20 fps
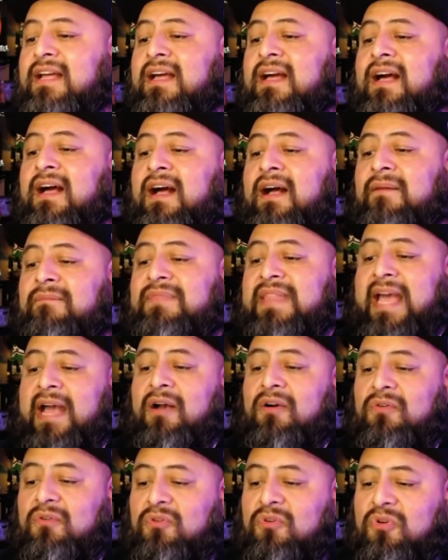Um,
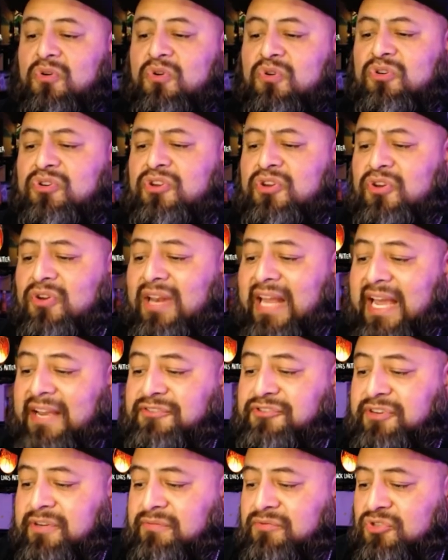now, who do you live
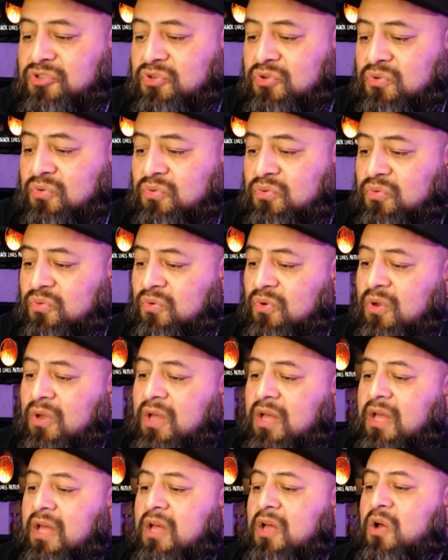stream to?
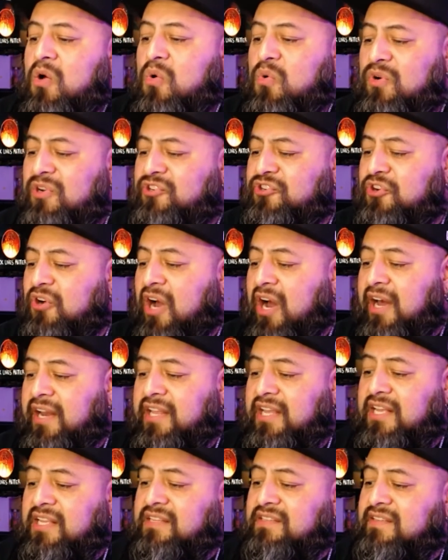Who is your
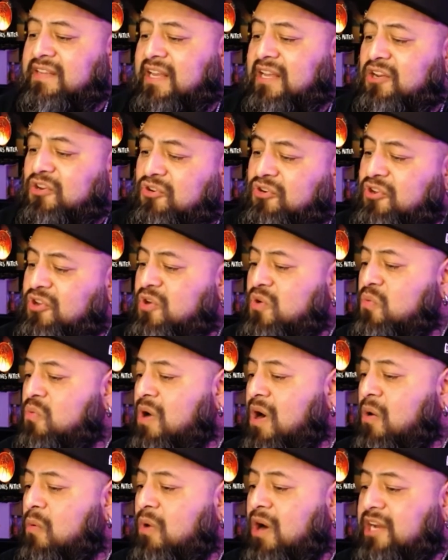audience? And who do you
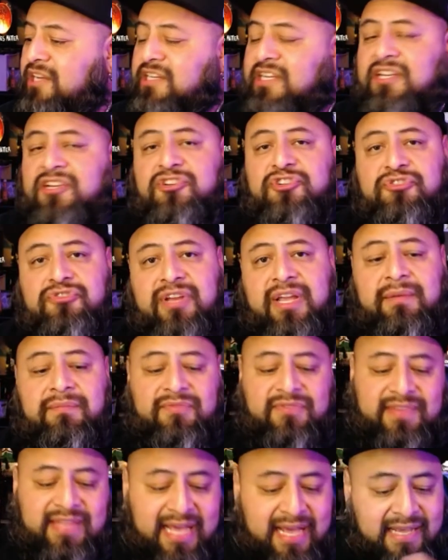want watching your
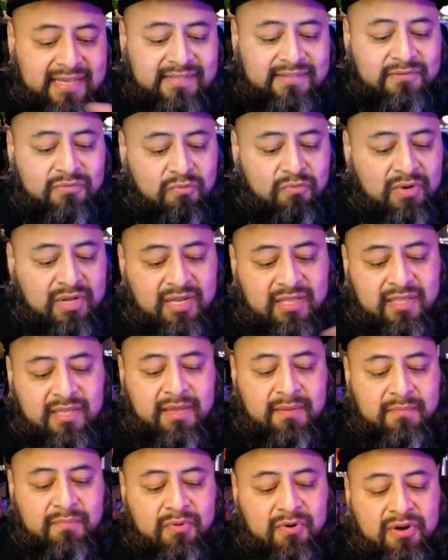streams? That's one of the
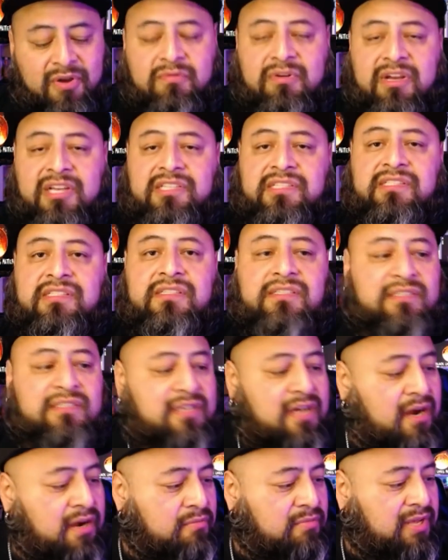important questions to
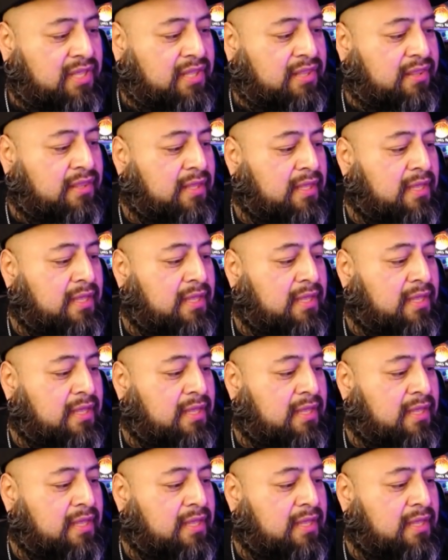start with.